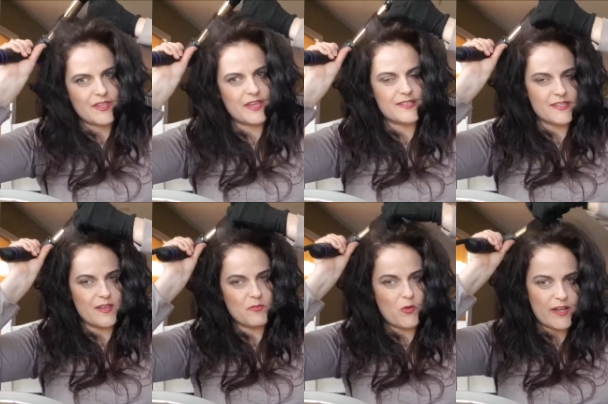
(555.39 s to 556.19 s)
Yes,
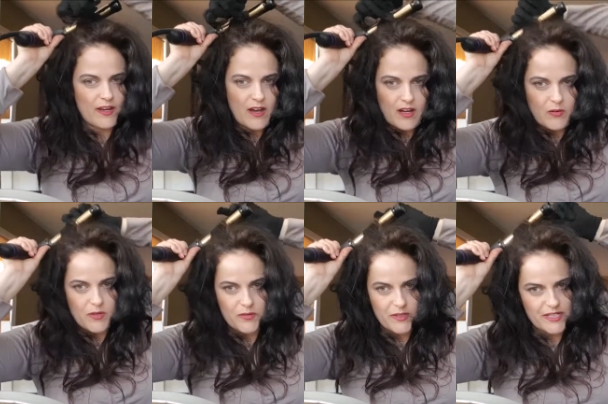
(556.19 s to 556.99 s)
I'm quite
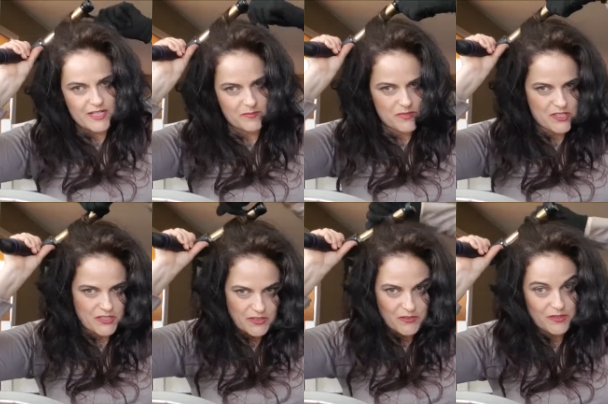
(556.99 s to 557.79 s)
awkward when it comes
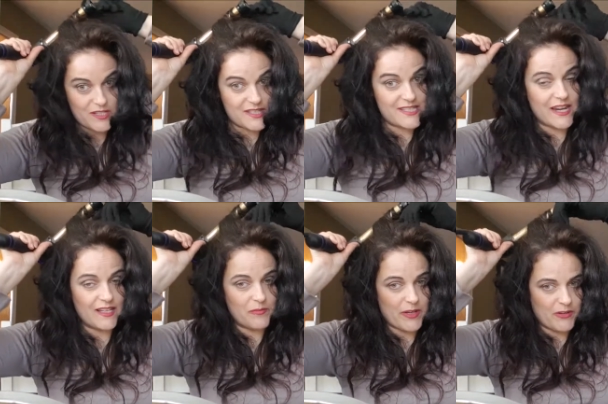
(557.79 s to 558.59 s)
to
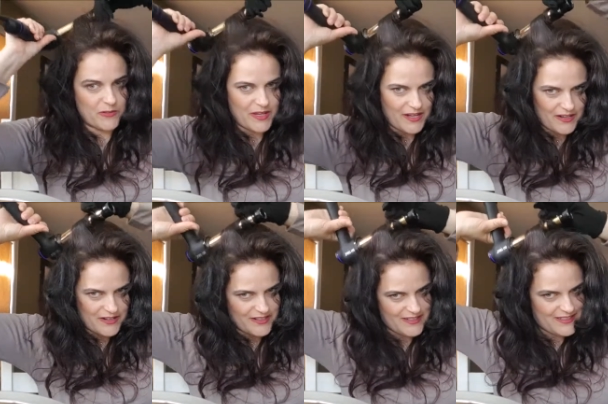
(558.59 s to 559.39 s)
styling my own
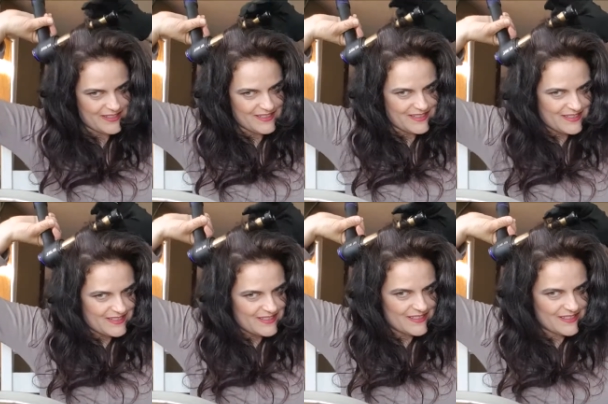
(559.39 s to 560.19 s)
hair.
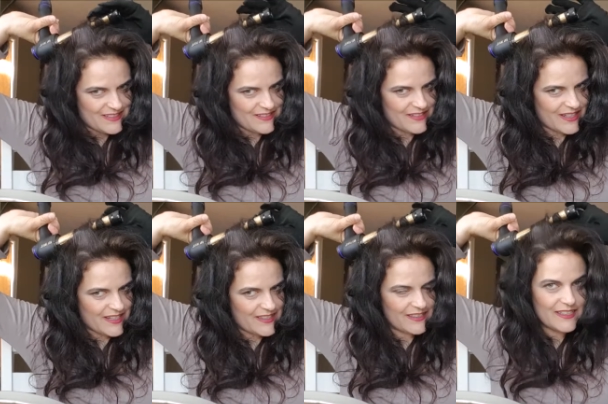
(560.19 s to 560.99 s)

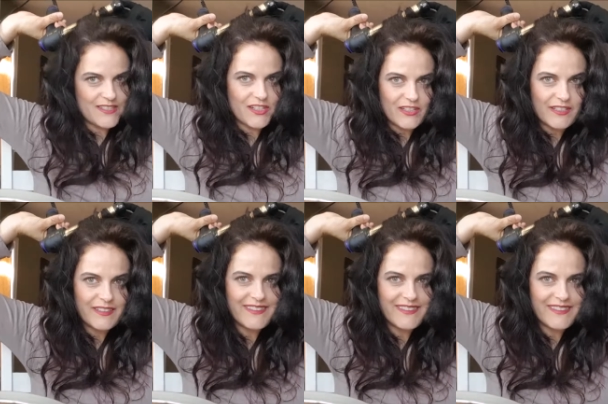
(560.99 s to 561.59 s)
Okay, I think that's good.